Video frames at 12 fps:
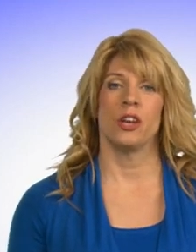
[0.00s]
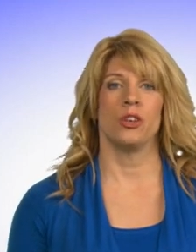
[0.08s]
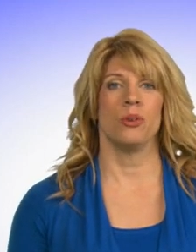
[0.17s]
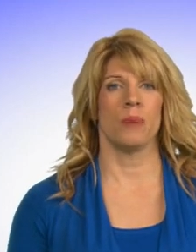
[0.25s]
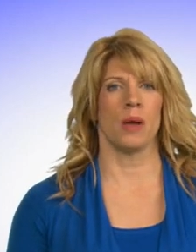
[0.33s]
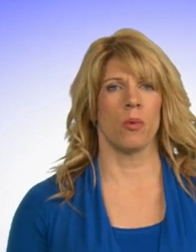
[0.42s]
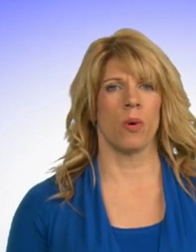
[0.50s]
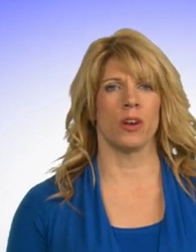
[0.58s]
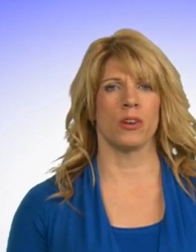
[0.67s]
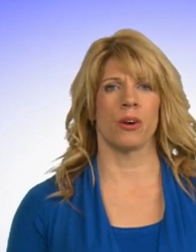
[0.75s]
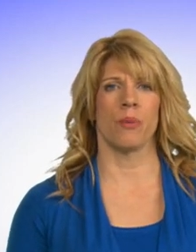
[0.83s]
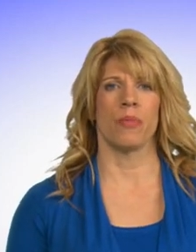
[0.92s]
You may
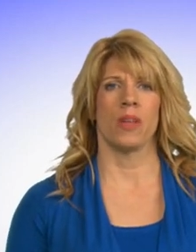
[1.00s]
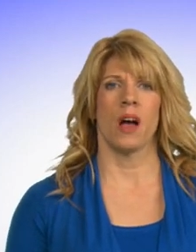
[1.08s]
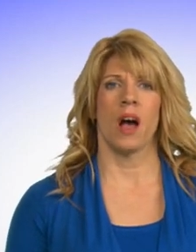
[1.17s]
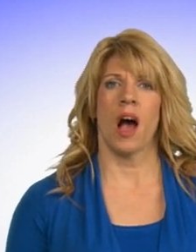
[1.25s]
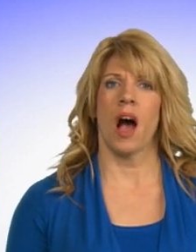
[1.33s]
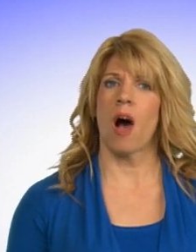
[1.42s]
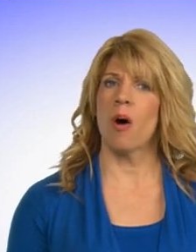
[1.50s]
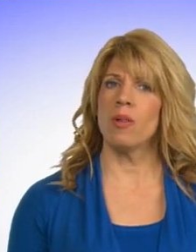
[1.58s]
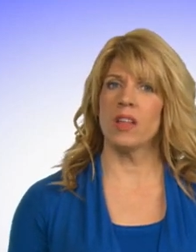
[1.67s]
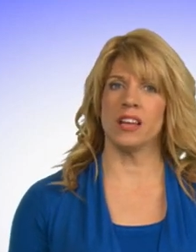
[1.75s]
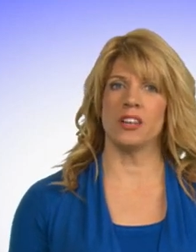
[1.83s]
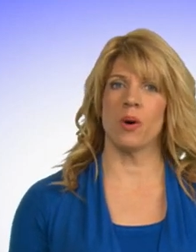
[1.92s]
wonder, how will
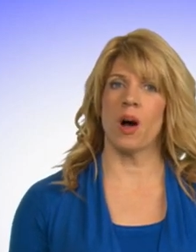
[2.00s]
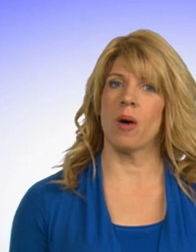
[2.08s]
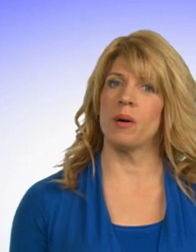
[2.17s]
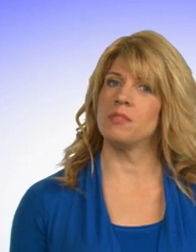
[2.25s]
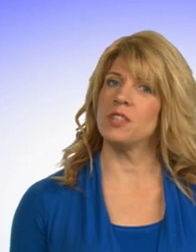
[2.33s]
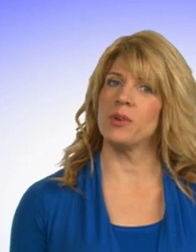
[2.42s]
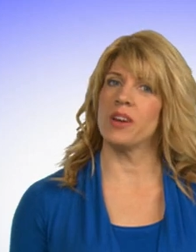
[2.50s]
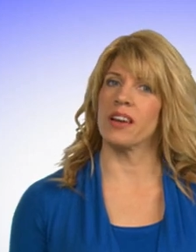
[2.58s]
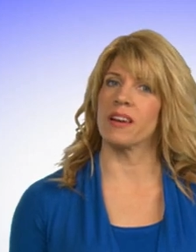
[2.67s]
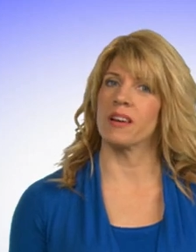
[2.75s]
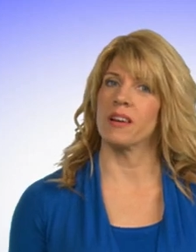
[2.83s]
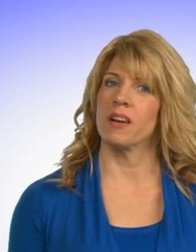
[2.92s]
I know how I'm
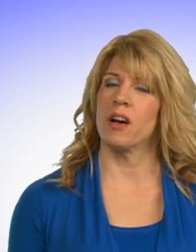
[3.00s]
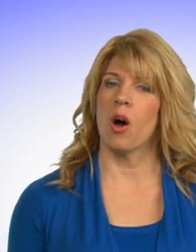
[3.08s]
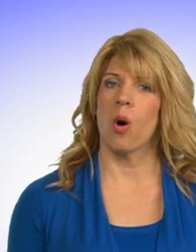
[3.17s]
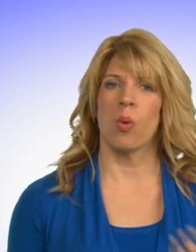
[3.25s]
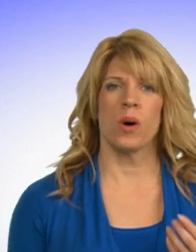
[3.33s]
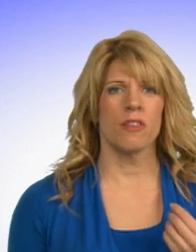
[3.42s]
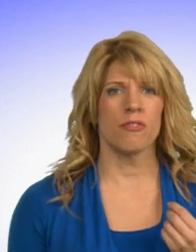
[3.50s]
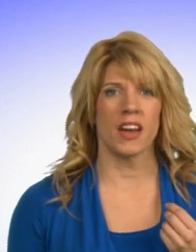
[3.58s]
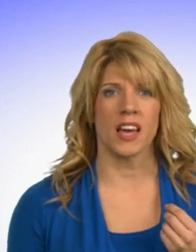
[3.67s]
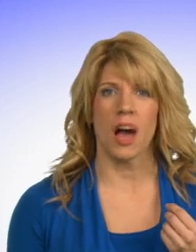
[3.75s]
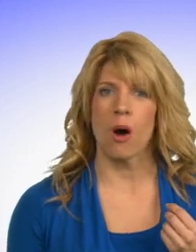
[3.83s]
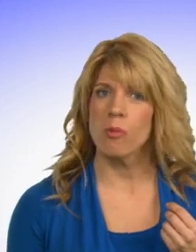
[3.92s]
doing? What if I
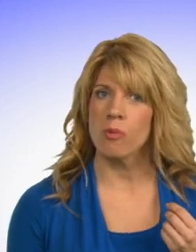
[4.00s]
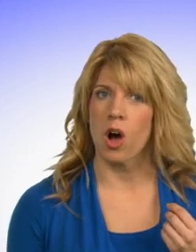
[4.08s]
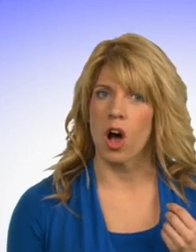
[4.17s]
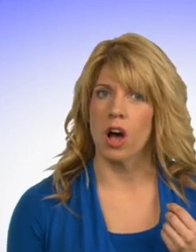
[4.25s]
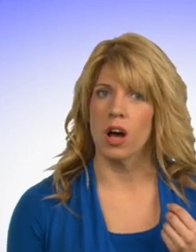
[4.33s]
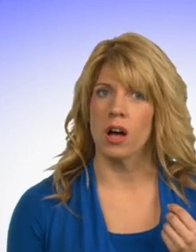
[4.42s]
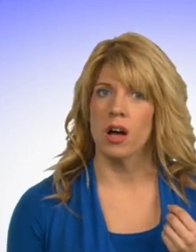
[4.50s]
count wrong?